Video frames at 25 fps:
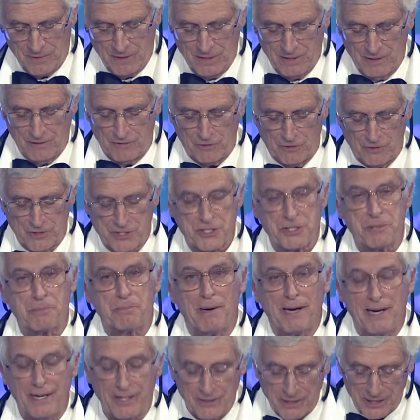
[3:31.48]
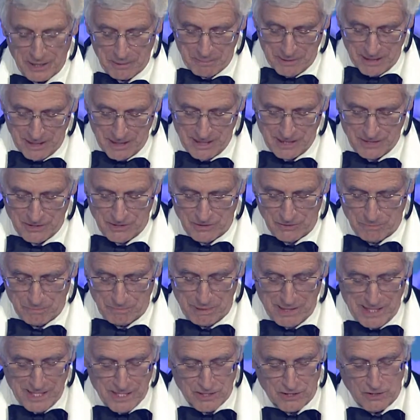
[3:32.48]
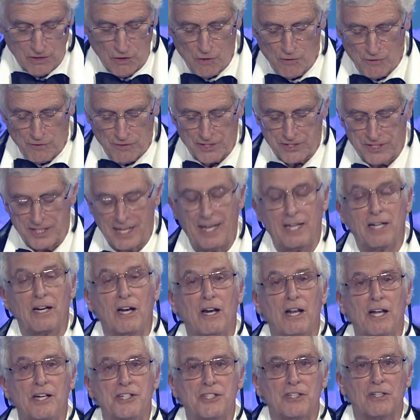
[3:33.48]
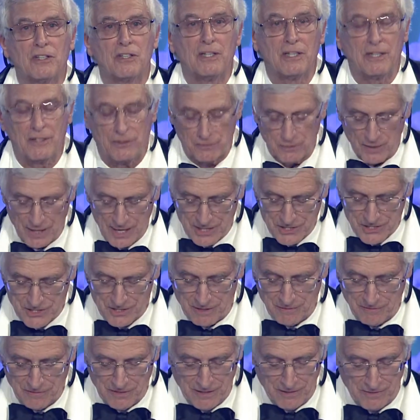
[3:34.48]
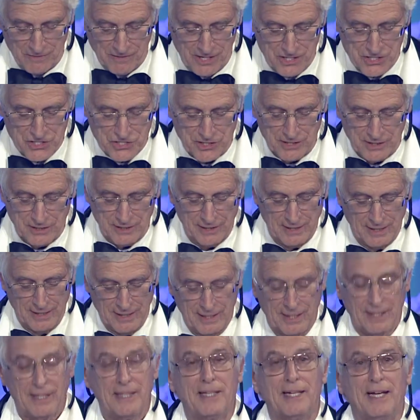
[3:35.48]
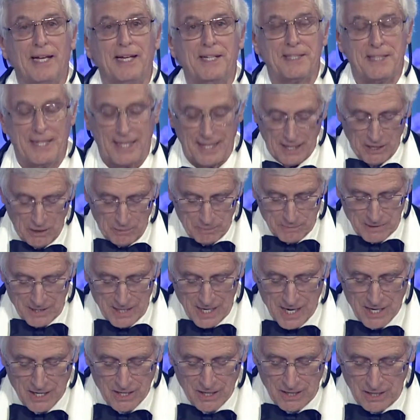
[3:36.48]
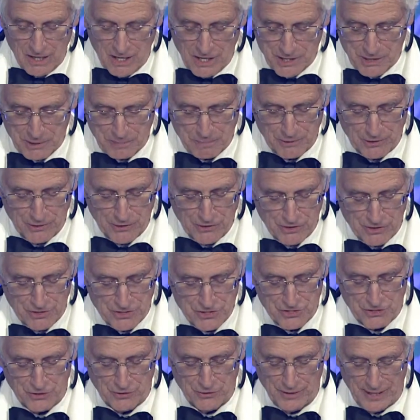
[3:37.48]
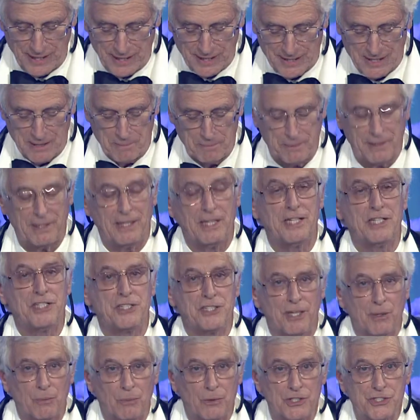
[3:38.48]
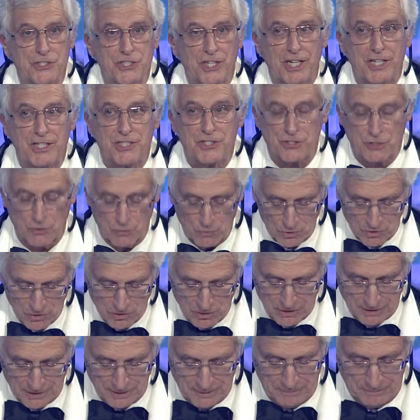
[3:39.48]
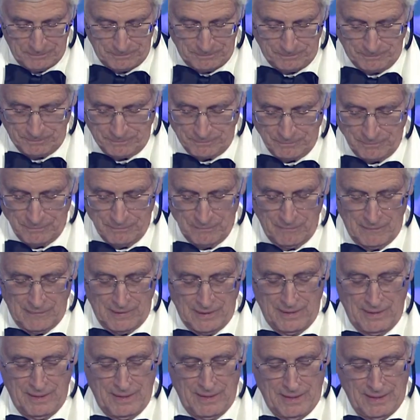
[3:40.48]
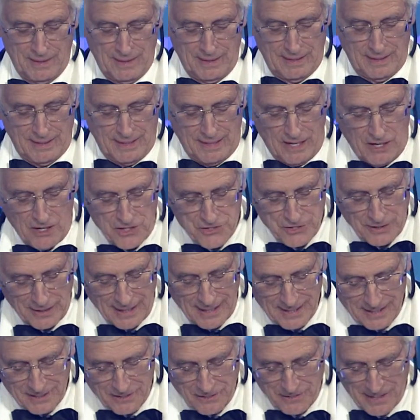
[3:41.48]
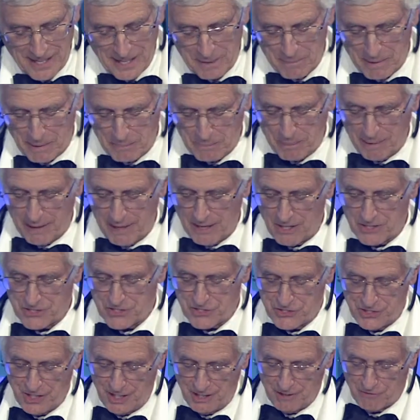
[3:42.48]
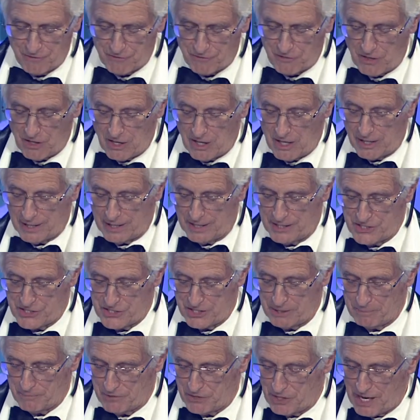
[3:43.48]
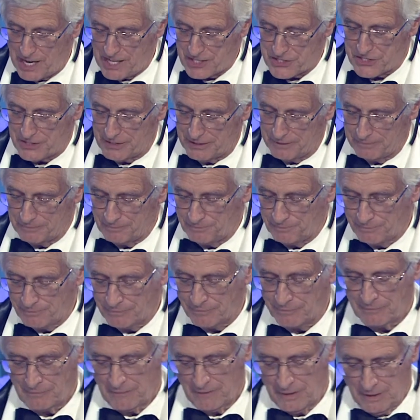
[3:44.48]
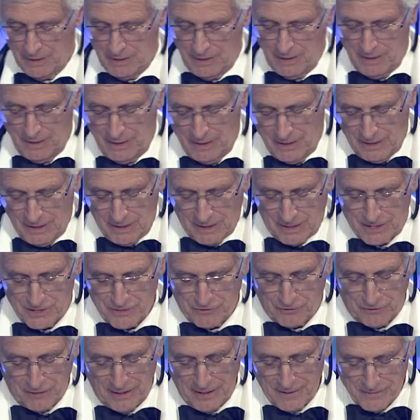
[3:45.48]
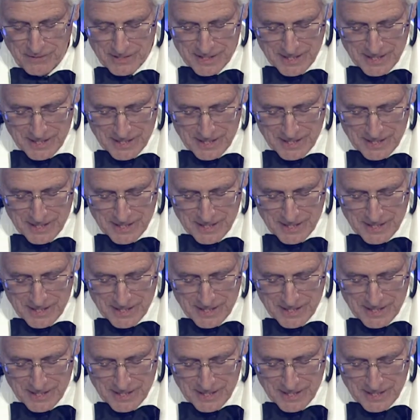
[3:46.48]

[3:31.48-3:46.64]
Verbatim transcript: for inspiring me to peek over the technological horizon of innovation and to help young entrepreneurs create companies that will change the world. I also like to thank my pals Chen Fong and Jim Dawson, because for every